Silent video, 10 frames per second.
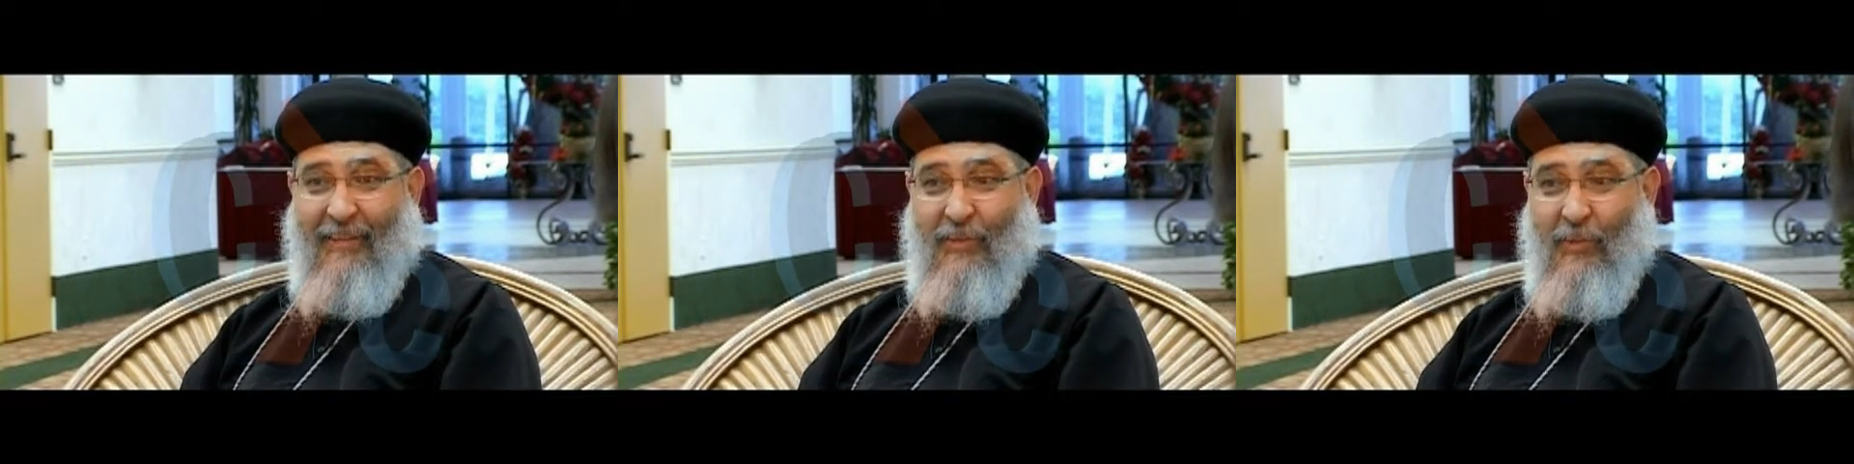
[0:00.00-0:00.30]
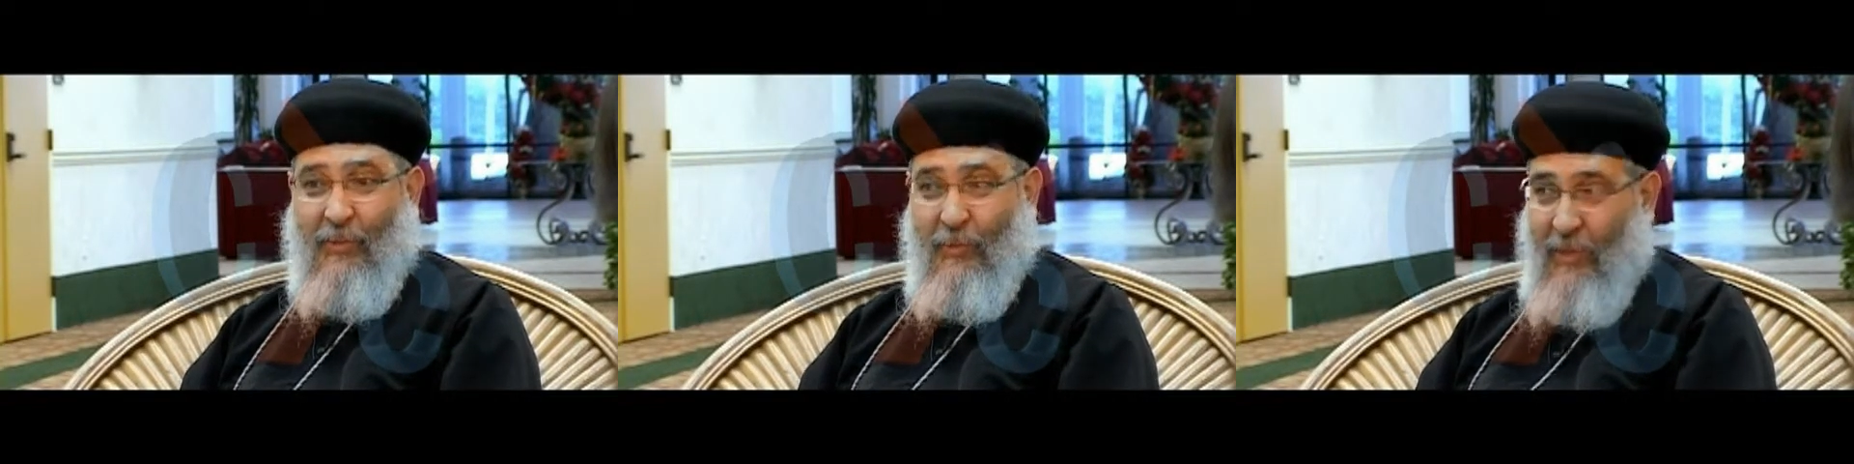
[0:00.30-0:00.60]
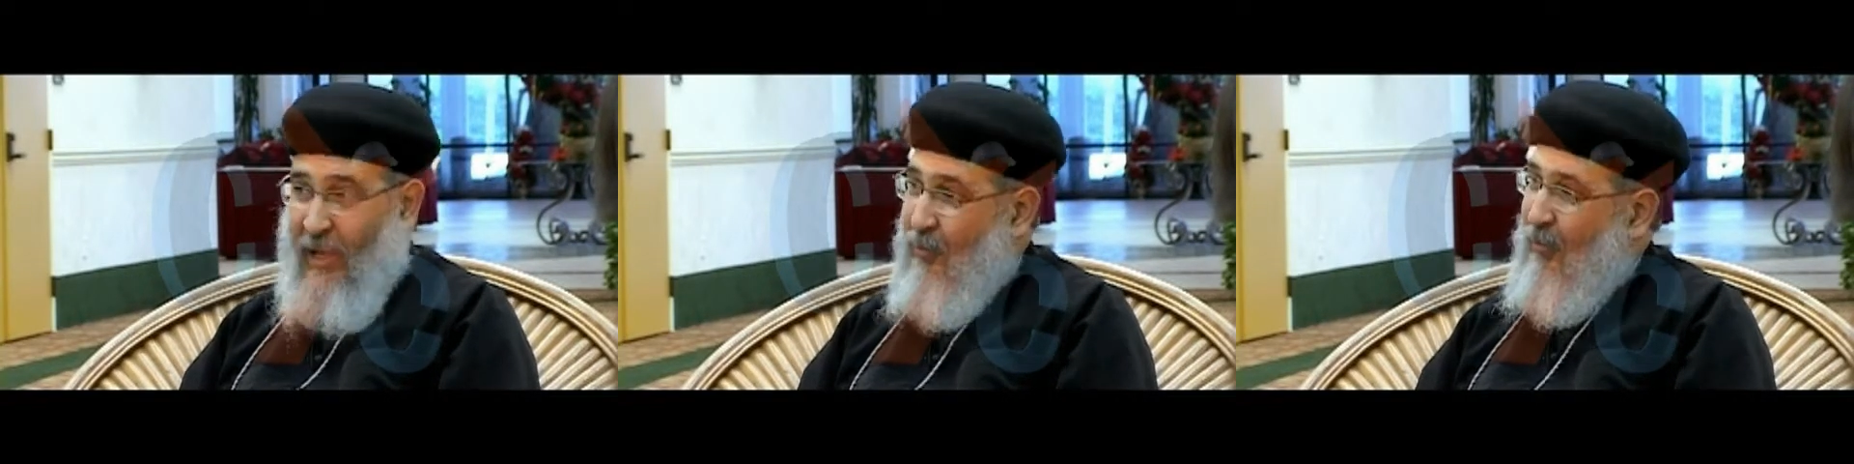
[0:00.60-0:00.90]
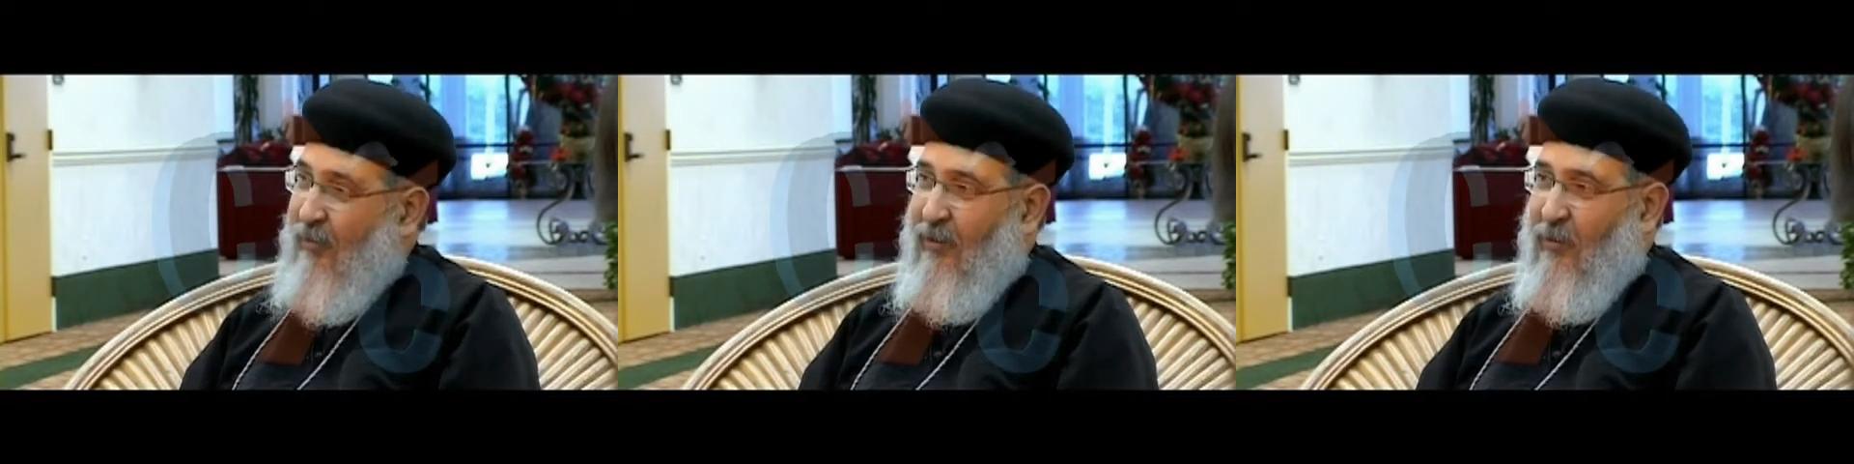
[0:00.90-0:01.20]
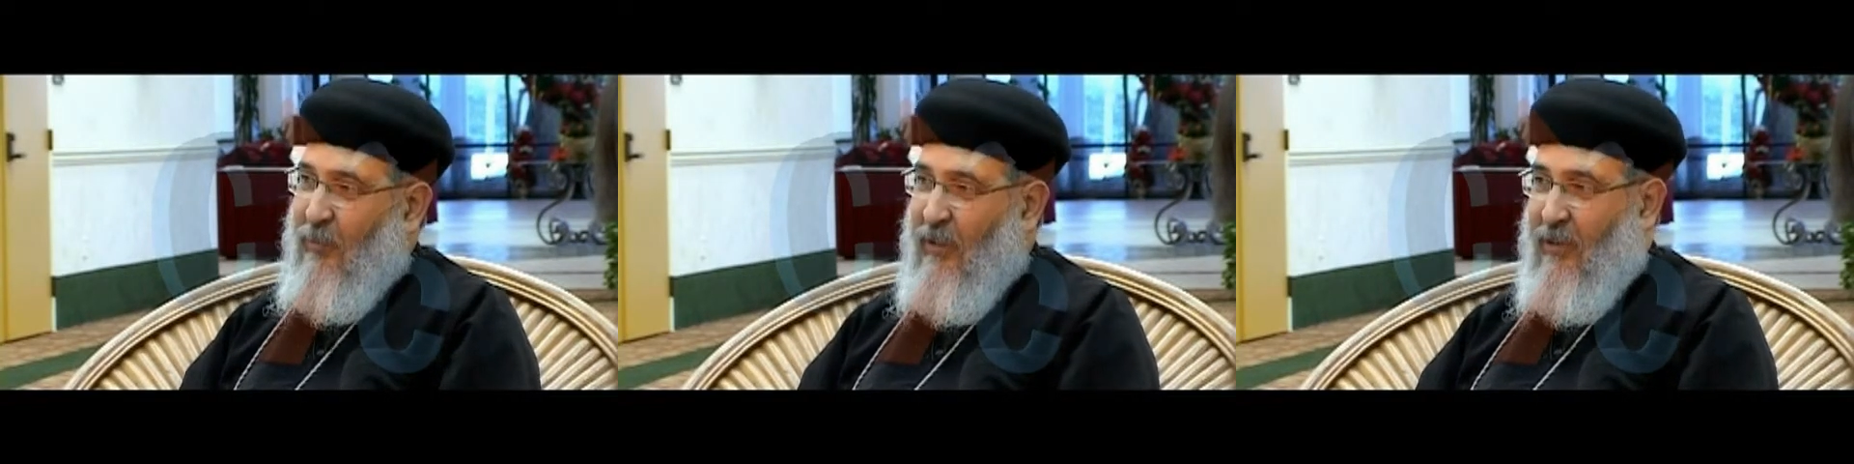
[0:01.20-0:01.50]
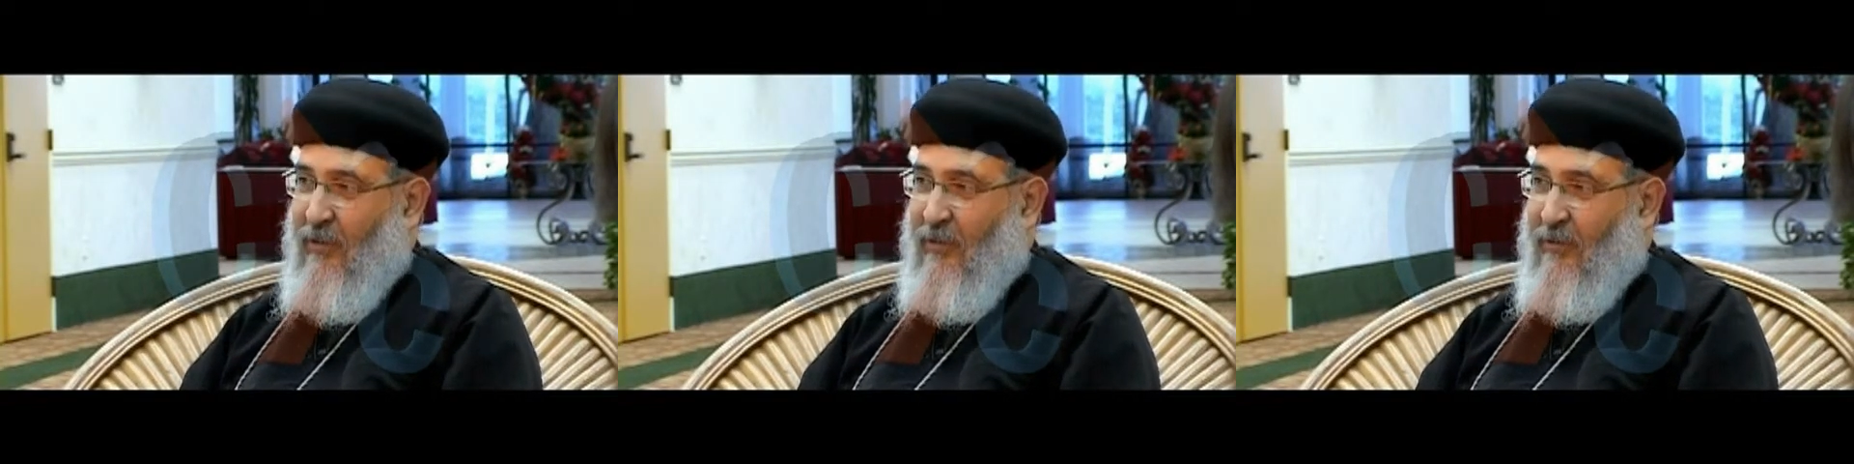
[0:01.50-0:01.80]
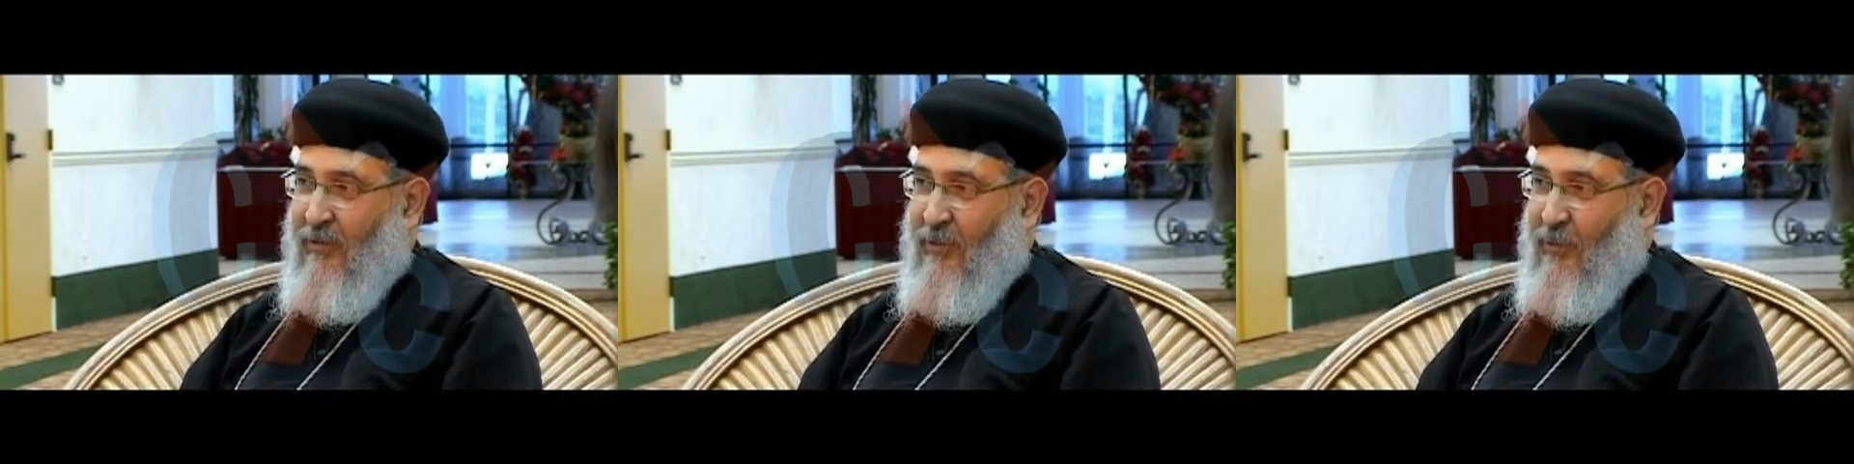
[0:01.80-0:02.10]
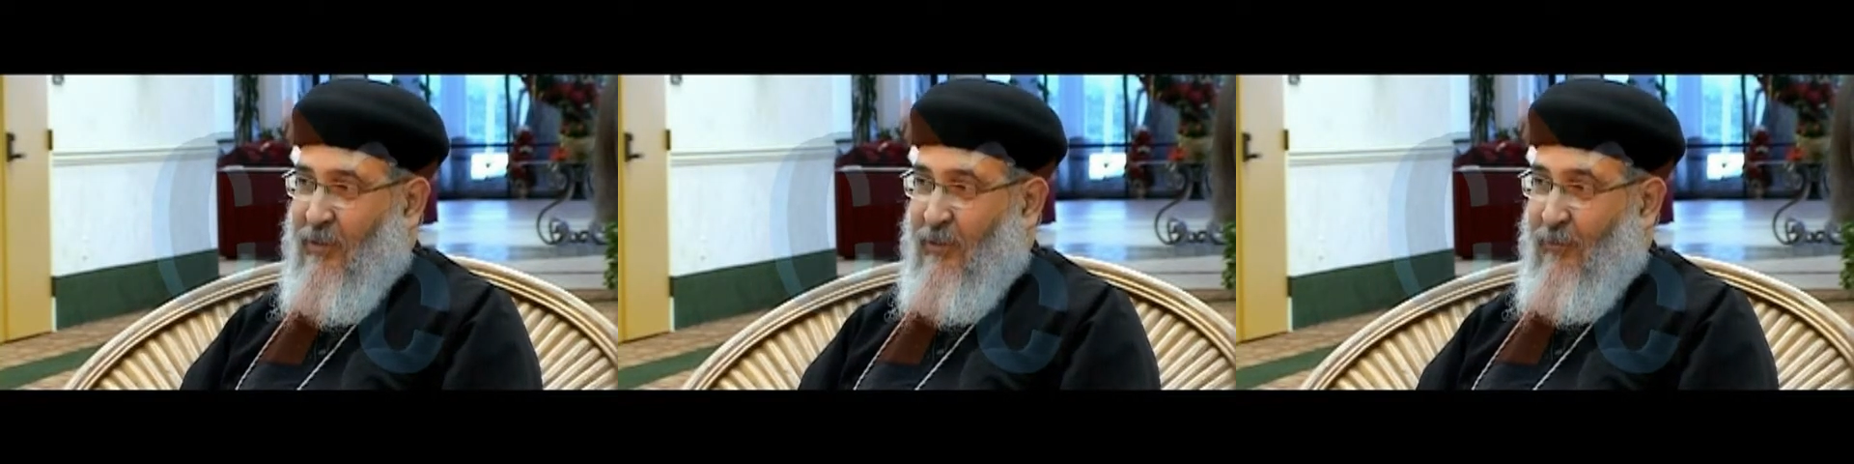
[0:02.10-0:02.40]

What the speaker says: So how do you think we can use it